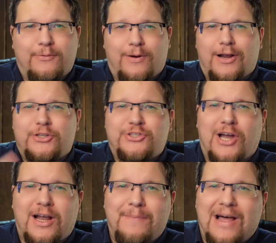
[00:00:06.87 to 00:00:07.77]
We're going to
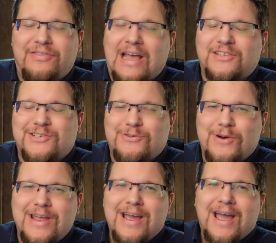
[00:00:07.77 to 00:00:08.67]
talk about that
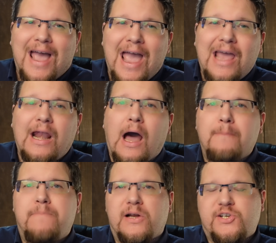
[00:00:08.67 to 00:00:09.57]
story and a
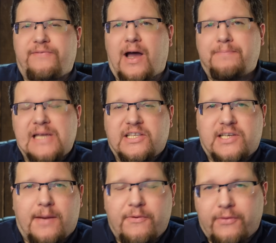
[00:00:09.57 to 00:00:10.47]
bunch of updates
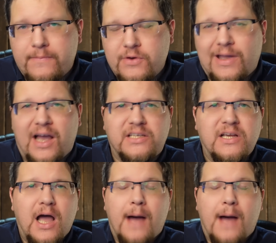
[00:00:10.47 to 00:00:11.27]
coming from you guys